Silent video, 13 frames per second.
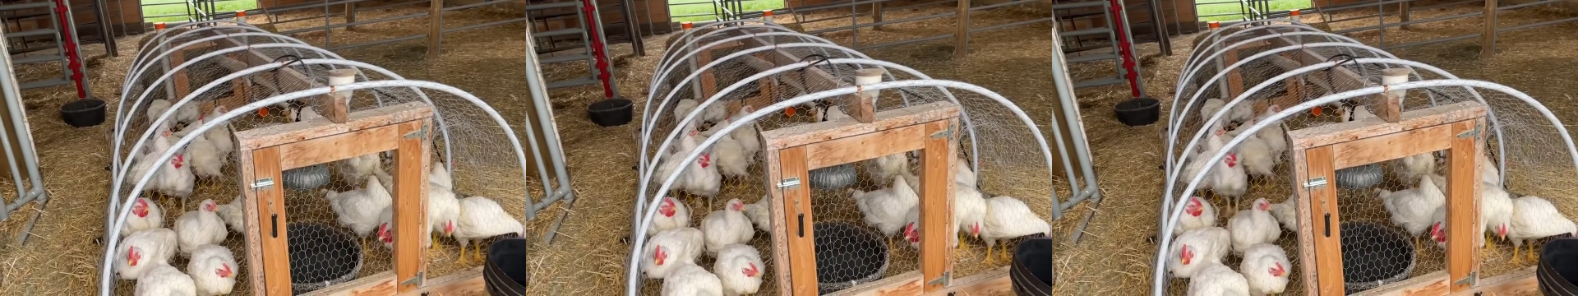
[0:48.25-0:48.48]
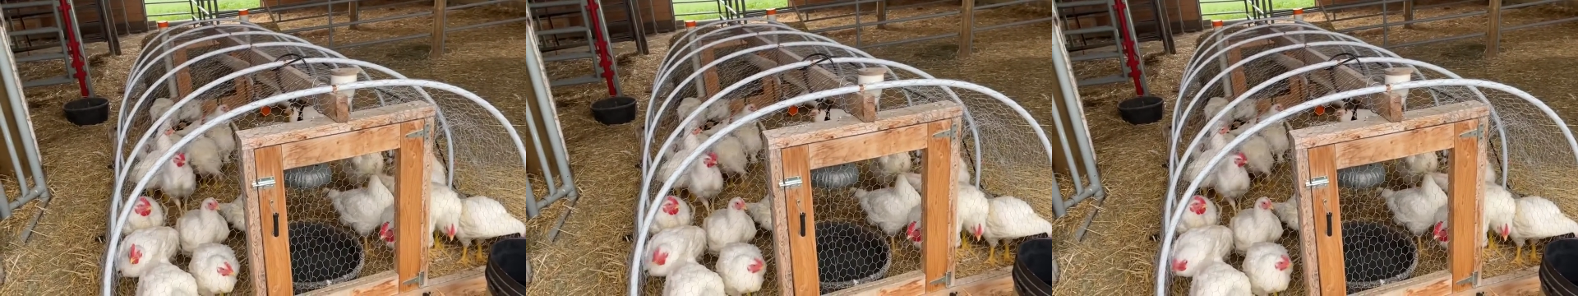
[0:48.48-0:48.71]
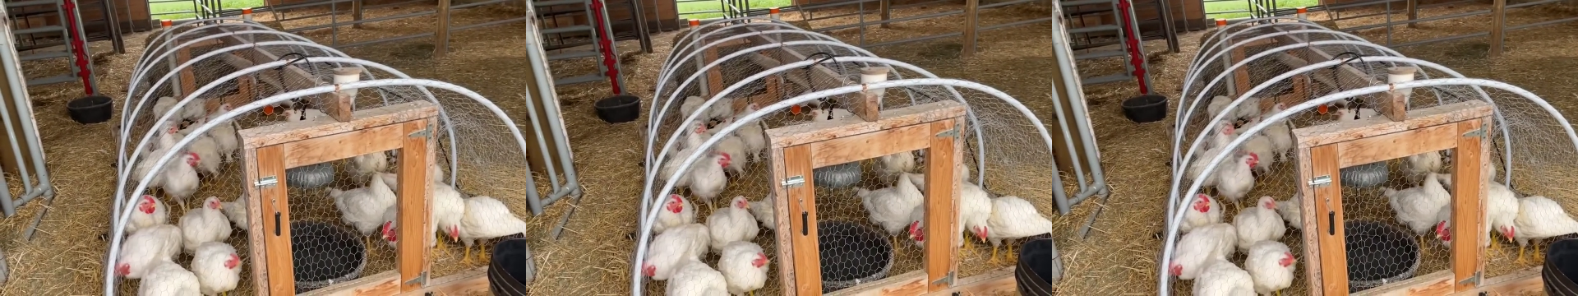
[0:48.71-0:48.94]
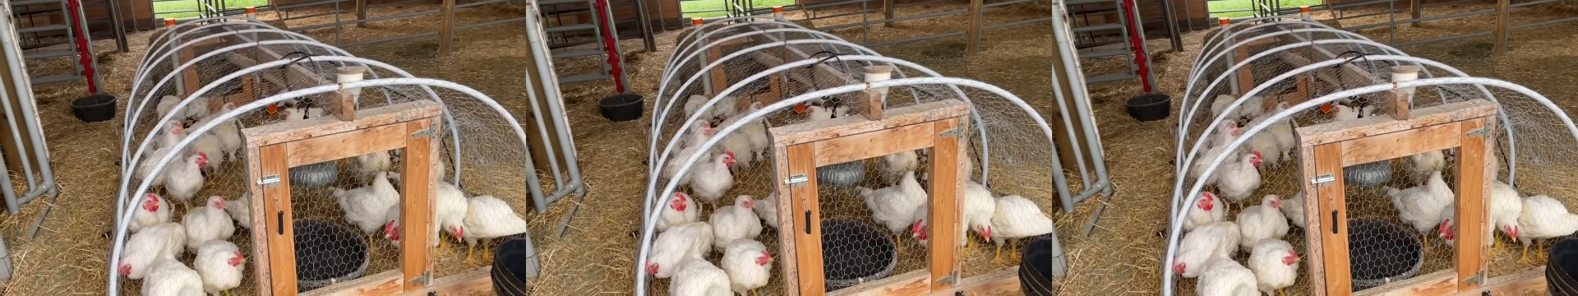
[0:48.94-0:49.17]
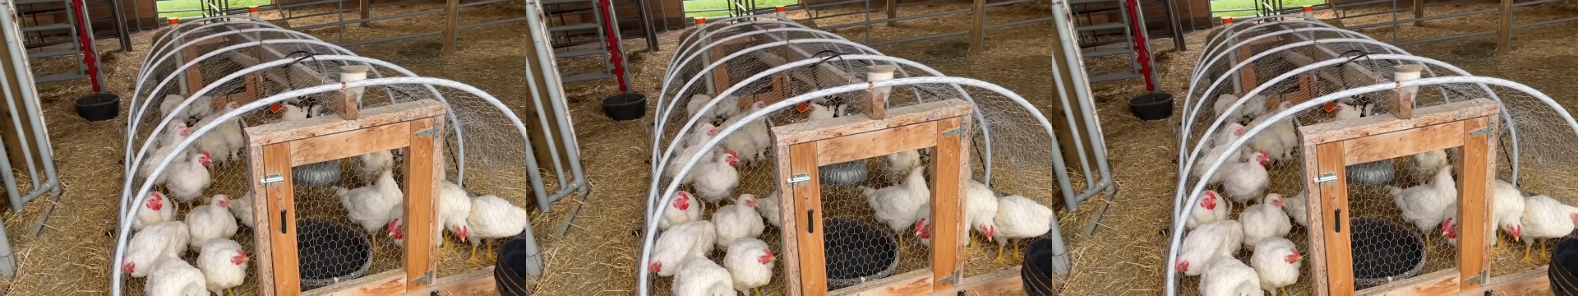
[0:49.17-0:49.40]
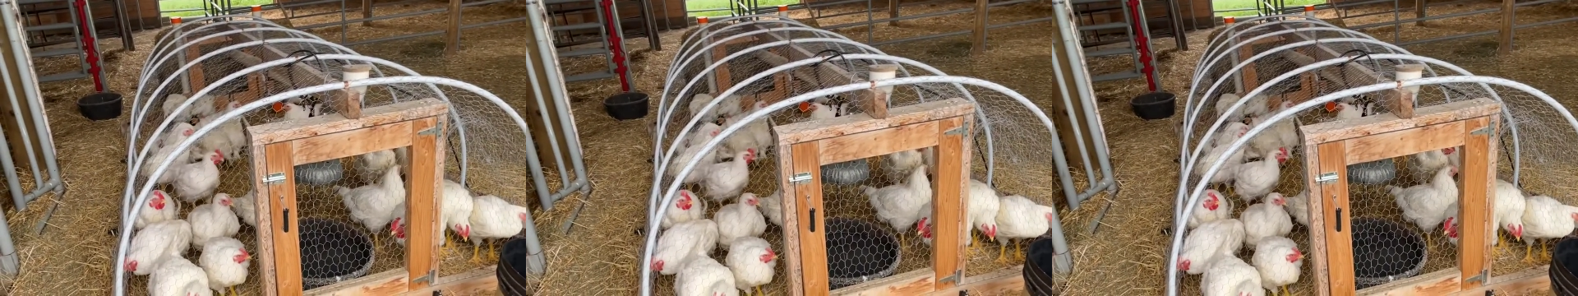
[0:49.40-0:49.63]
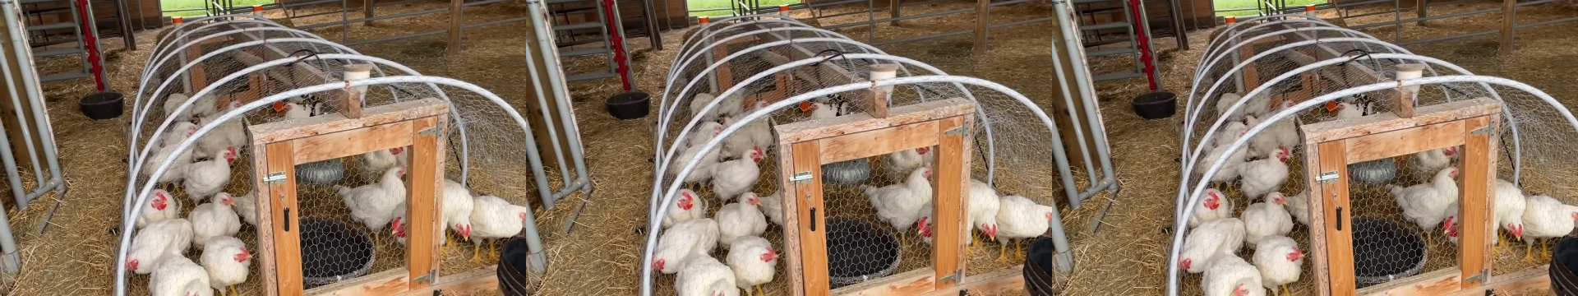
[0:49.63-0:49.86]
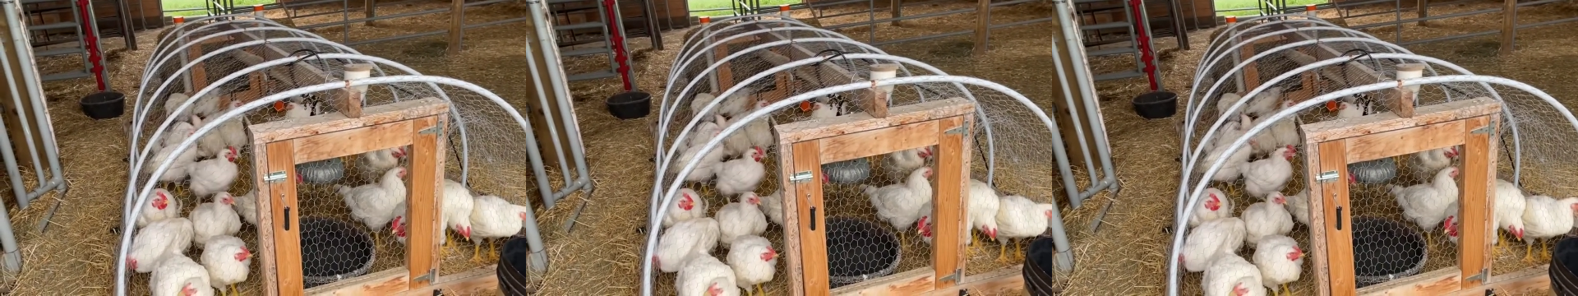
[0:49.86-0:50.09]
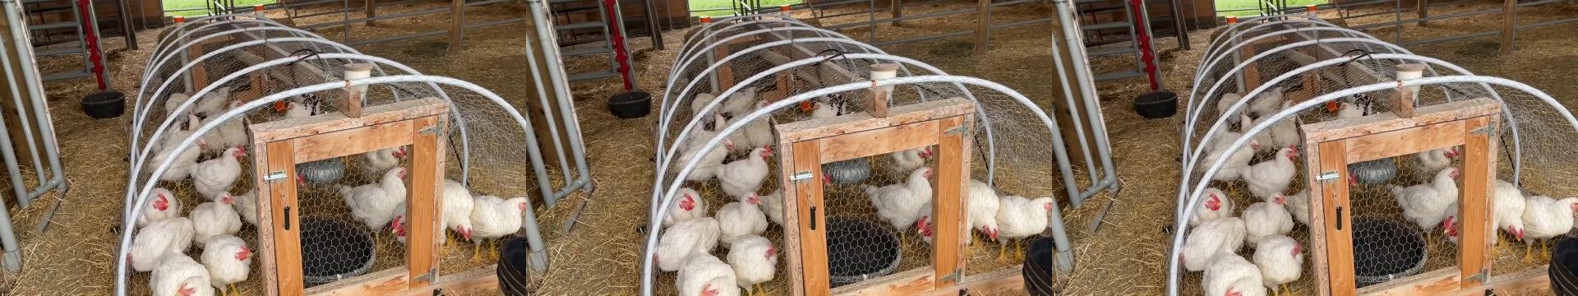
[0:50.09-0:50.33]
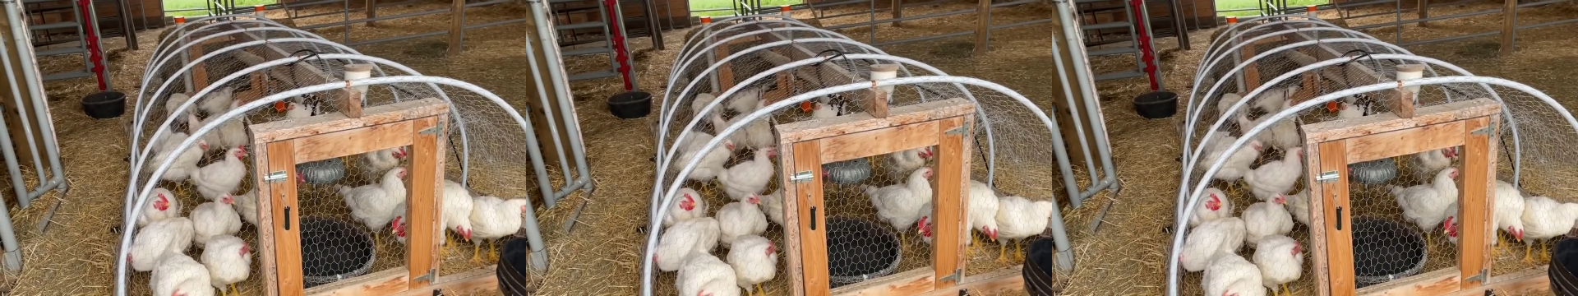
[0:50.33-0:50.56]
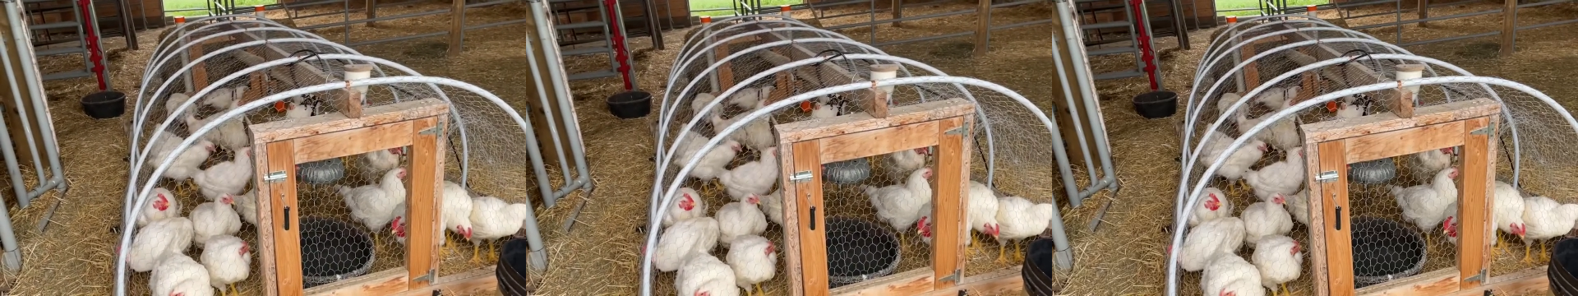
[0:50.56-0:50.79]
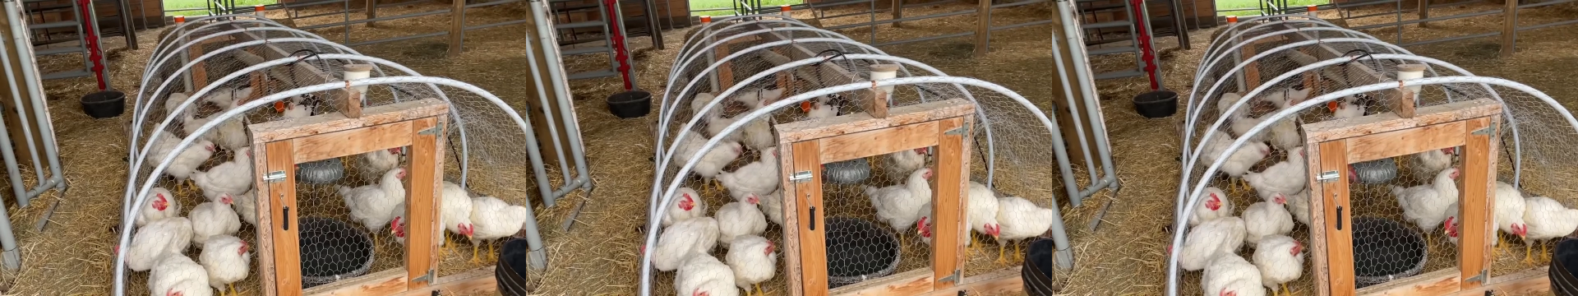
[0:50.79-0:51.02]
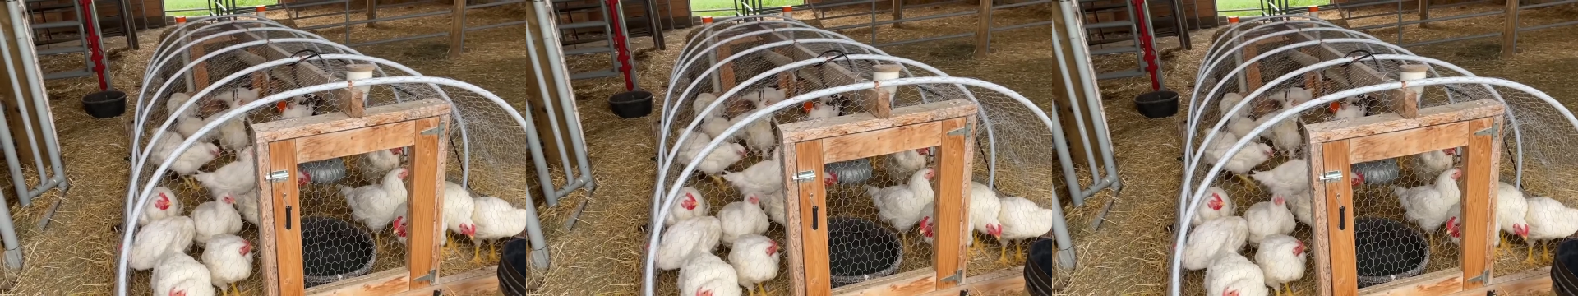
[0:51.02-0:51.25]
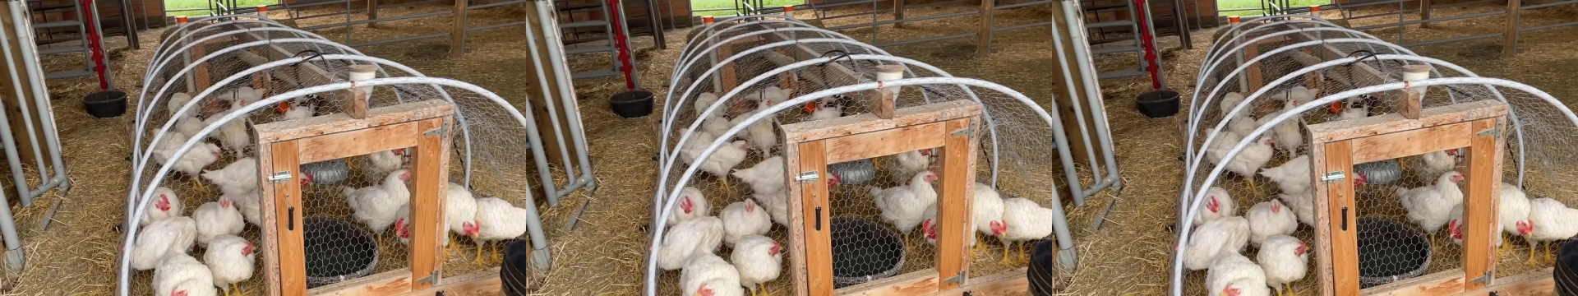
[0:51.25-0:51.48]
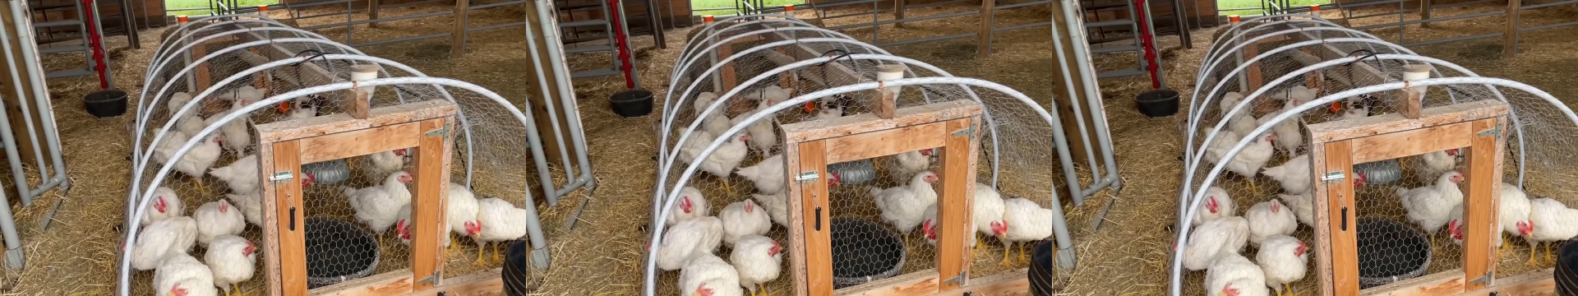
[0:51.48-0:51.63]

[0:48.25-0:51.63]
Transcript: [unreadable: no face in view]